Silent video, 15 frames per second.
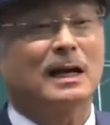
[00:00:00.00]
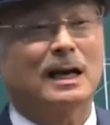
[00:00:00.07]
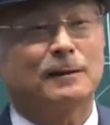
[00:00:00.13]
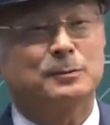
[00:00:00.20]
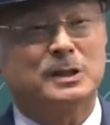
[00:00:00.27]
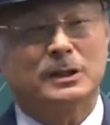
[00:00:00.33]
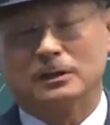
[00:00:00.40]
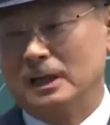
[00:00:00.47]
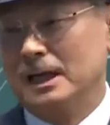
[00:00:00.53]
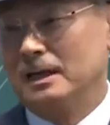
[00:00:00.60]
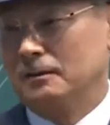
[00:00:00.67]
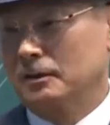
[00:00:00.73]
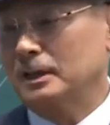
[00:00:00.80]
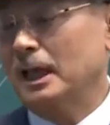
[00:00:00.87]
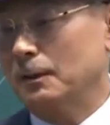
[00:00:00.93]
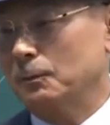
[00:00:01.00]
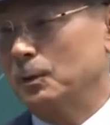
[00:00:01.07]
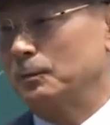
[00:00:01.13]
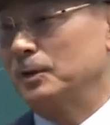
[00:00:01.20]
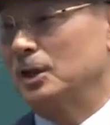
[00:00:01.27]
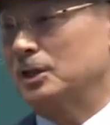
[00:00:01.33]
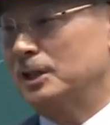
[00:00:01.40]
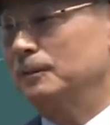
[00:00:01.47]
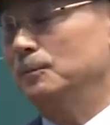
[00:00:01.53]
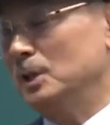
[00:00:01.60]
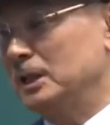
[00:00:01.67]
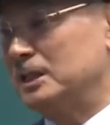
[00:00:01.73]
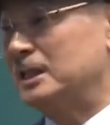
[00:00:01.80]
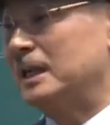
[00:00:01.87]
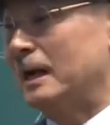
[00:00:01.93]
for 10
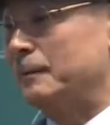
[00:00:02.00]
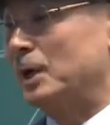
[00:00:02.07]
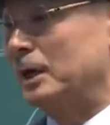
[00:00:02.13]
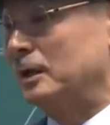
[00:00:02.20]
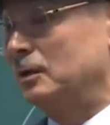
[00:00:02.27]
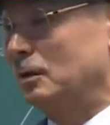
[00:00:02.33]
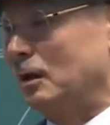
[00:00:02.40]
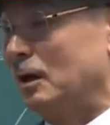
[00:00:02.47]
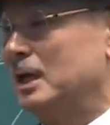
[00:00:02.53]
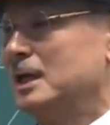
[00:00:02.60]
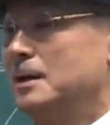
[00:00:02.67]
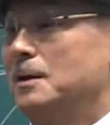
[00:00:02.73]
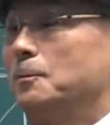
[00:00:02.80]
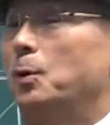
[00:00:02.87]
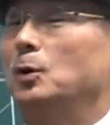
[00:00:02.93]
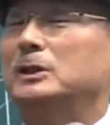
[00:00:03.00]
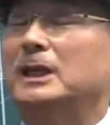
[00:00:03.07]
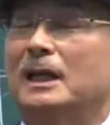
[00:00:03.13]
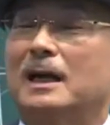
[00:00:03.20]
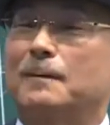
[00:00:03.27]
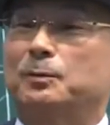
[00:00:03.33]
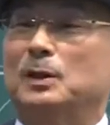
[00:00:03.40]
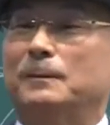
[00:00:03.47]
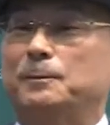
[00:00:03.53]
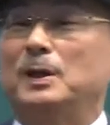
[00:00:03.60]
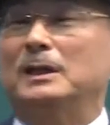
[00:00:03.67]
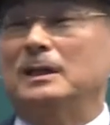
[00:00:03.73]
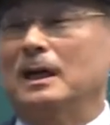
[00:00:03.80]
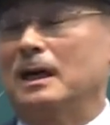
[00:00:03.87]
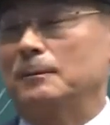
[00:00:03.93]
years are sometimes more
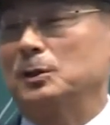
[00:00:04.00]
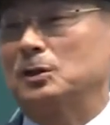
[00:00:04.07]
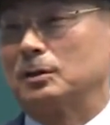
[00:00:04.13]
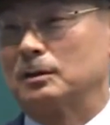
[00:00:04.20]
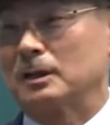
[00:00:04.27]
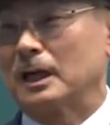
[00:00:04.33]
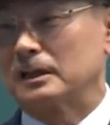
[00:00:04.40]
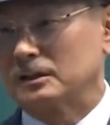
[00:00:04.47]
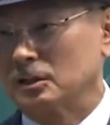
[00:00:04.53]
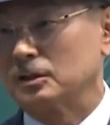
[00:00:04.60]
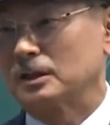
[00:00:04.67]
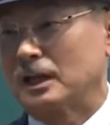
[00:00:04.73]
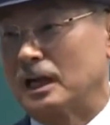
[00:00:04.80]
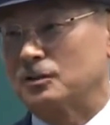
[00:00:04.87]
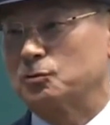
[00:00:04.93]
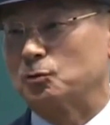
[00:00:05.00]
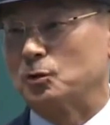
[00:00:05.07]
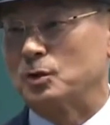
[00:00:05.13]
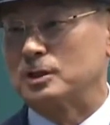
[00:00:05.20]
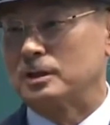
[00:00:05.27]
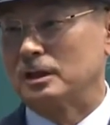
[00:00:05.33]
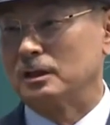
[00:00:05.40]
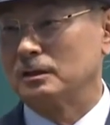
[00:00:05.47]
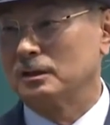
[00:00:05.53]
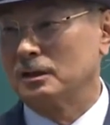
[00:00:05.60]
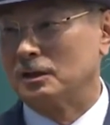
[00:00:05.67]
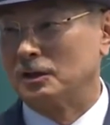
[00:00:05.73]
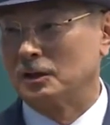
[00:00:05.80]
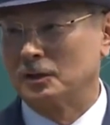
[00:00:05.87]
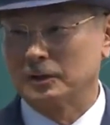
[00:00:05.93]
expensive than the machine itself.
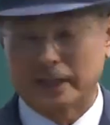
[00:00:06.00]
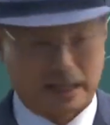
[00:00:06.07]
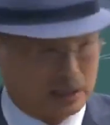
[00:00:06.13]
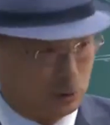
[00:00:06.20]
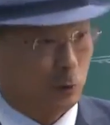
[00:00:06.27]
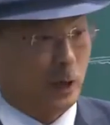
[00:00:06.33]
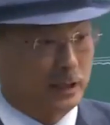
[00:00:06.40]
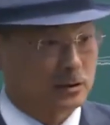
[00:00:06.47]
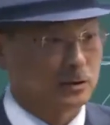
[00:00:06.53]
That's what happens if you